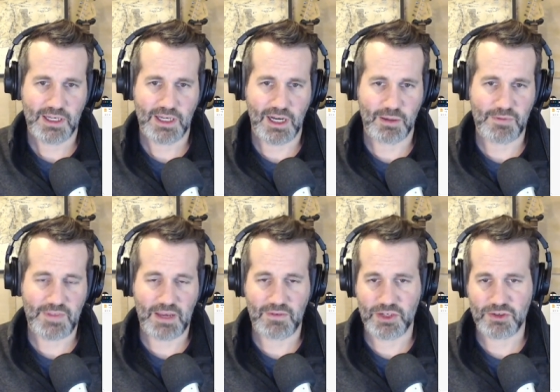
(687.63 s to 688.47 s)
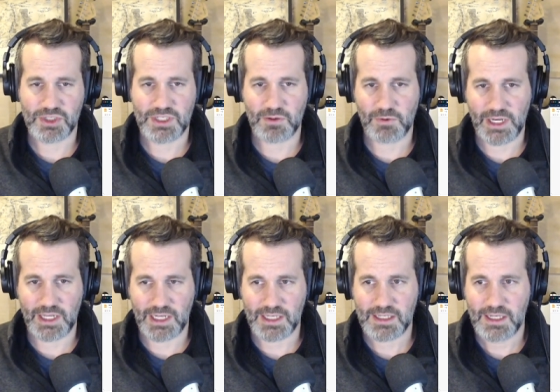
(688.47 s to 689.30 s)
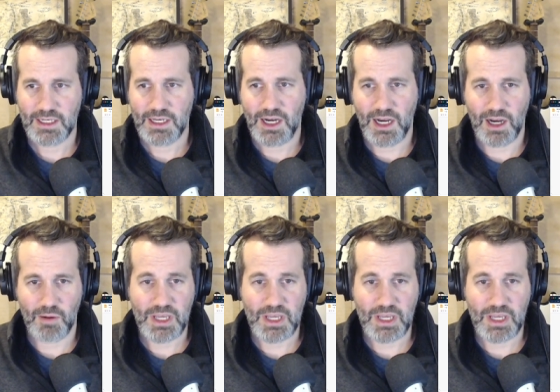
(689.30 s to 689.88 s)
um, if they have interest in reading it. Um,